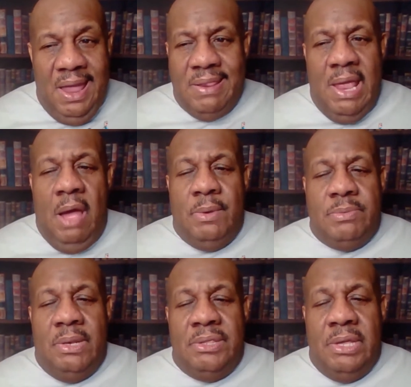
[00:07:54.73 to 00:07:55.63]
And they
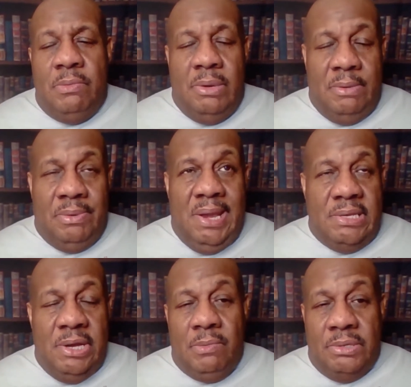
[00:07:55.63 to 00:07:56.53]
always want to throw, when
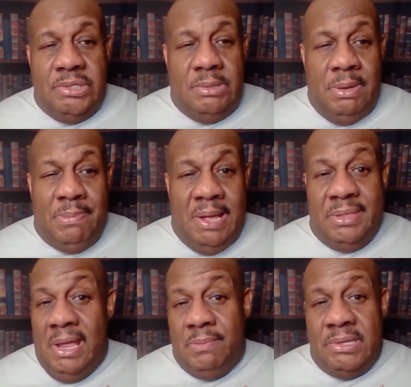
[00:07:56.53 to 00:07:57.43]
they don't want you to be
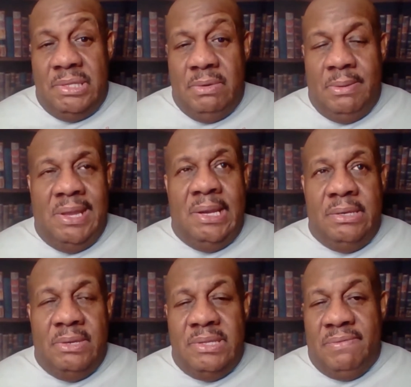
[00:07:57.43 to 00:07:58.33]
bothered, they always throw up,
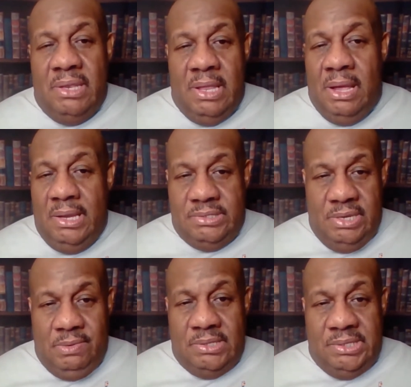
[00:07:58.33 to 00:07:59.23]
ignorance of the law is
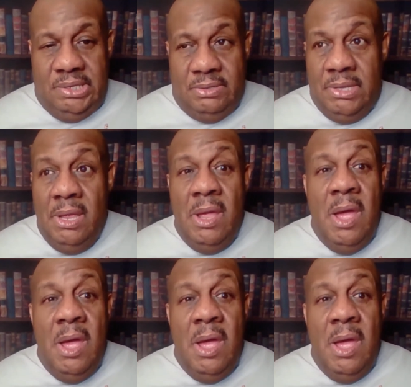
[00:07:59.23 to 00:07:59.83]
no excuse.